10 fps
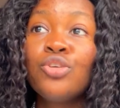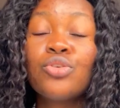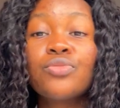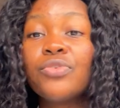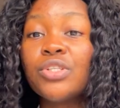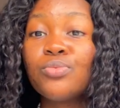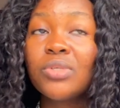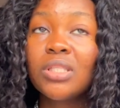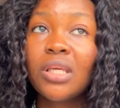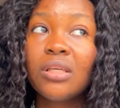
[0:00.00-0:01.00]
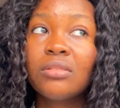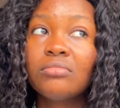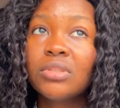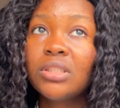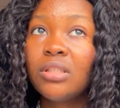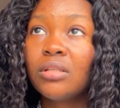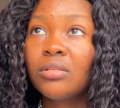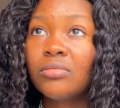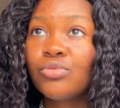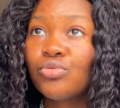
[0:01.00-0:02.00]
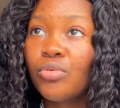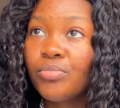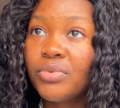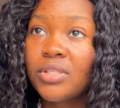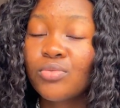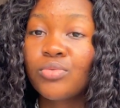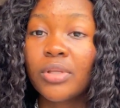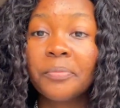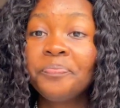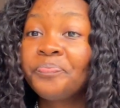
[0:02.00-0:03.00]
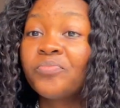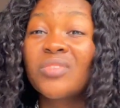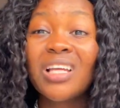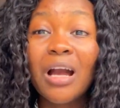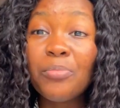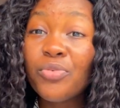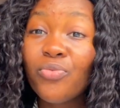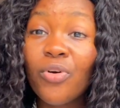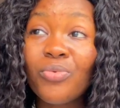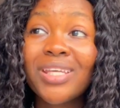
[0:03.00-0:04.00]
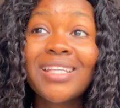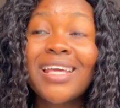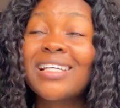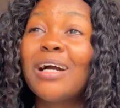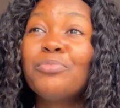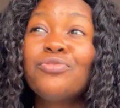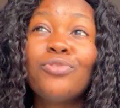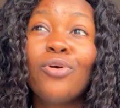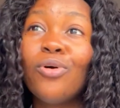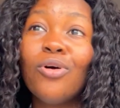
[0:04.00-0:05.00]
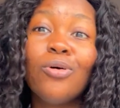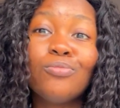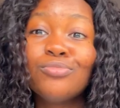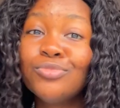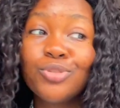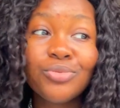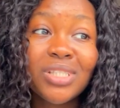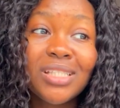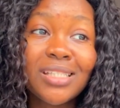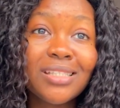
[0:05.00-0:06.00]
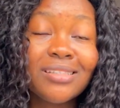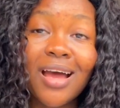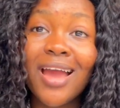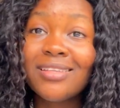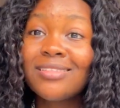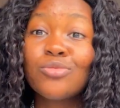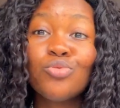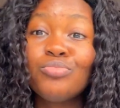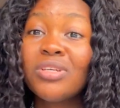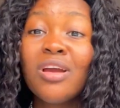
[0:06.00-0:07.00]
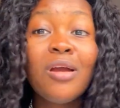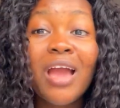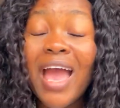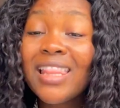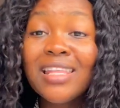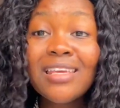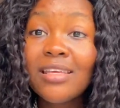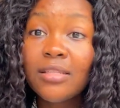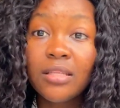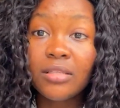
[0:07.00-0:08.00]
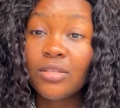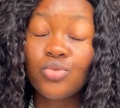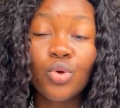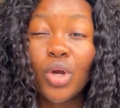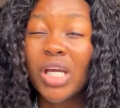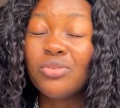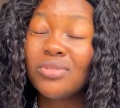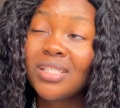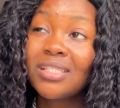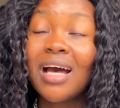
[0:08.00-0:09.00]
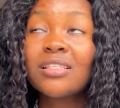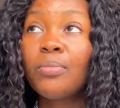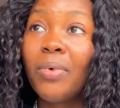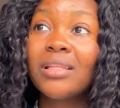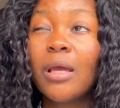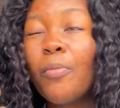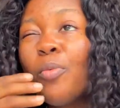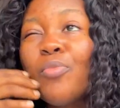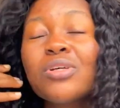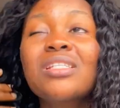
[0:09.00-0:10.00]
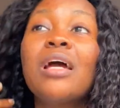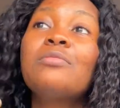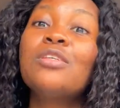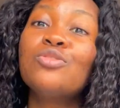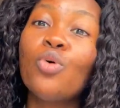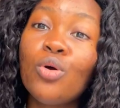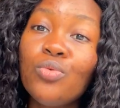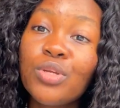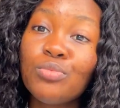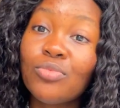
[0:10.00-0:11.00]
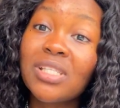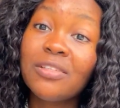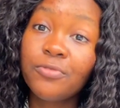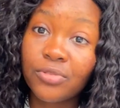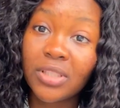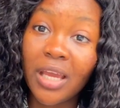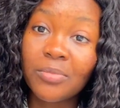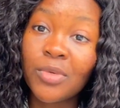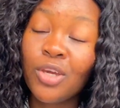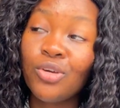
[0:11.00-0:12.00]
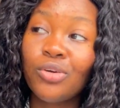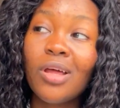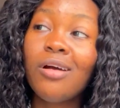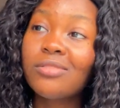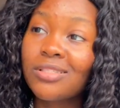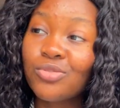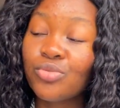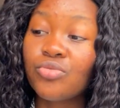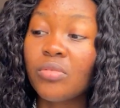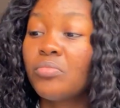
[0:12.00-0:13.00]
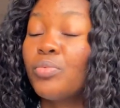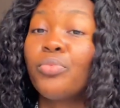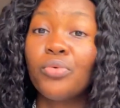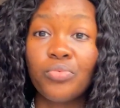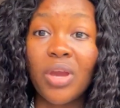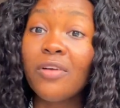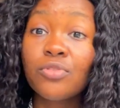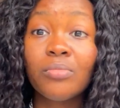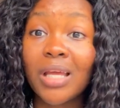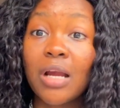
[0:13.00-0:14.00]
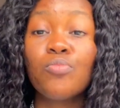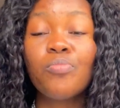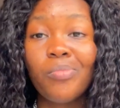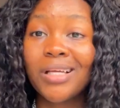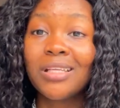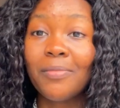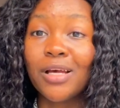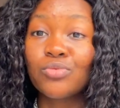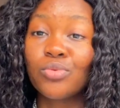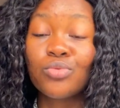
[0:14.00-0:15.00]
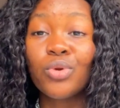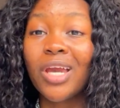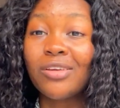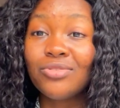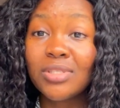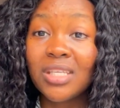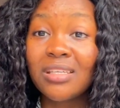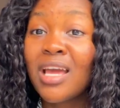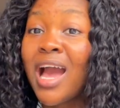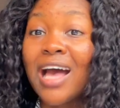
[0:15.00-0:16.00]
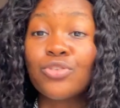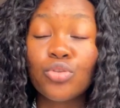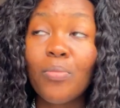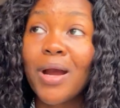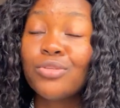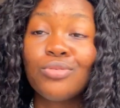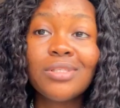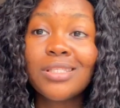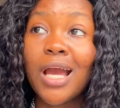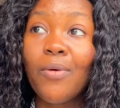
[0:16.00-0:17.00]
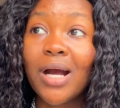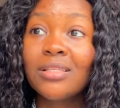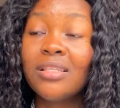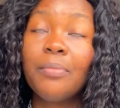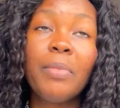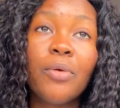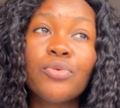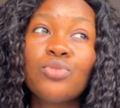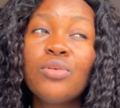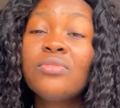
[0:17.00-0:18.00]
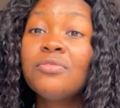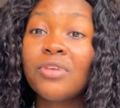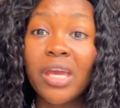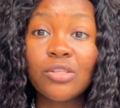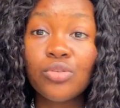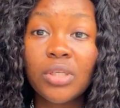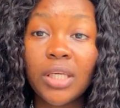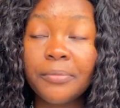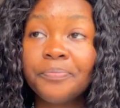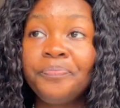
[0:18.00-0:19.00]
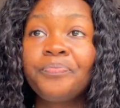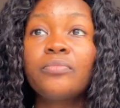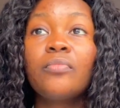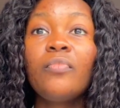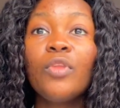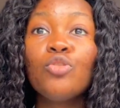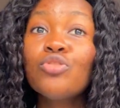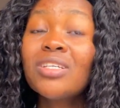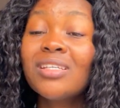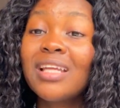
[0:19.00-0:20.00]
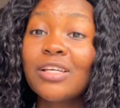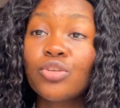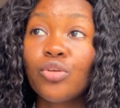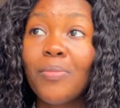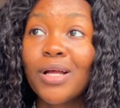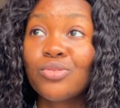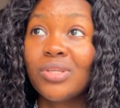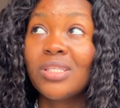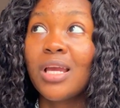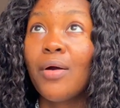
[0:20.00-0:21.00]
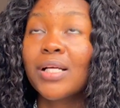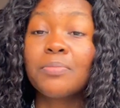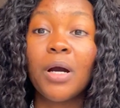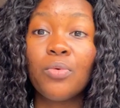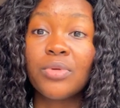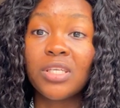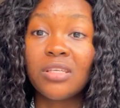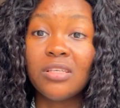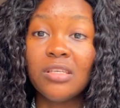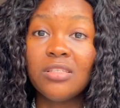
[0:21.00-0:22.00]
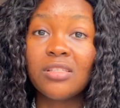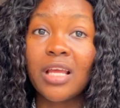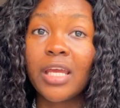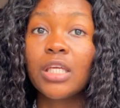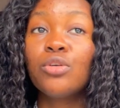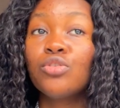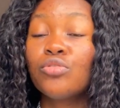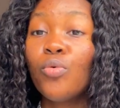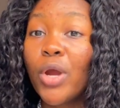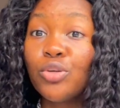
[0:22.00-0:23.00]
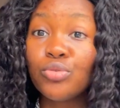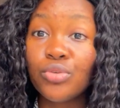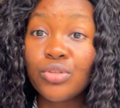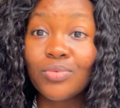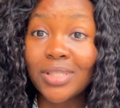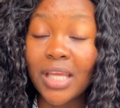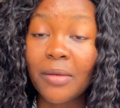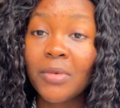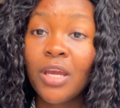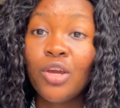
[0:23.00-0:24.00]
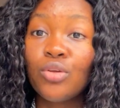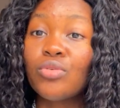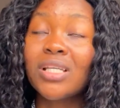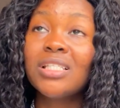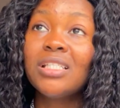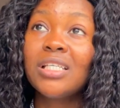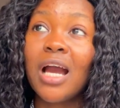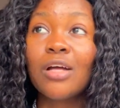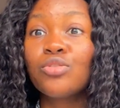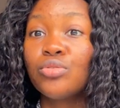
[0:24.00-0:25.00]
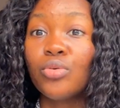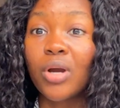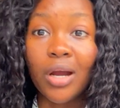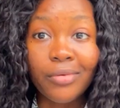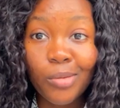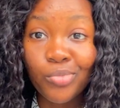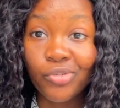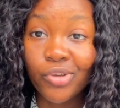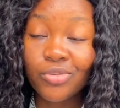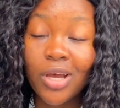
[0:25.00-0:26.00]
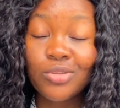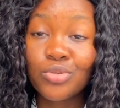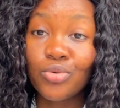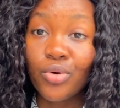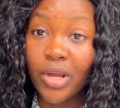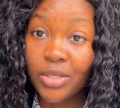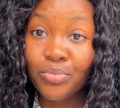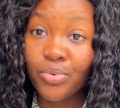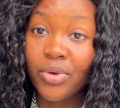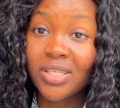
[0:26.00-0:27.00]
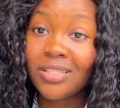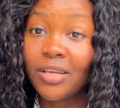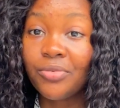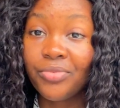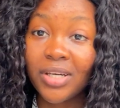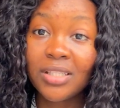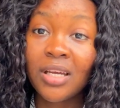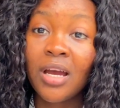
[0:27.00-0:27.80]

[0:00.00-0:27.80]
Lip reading: just for the weekday. You go be school now. It can be for weekday, it can be for during the night, it could be any distance, so you can use it as a part-time. But most times it's always mostly full-time. You know how these children be, but we have some that part-time as well, so you can use it as your normal 20 hours day per week. So even if you're in the UK, using it as your normal 20 hours per week is like, you know, when you do it with time, it will actually add to your career progression, add to your experience that you've had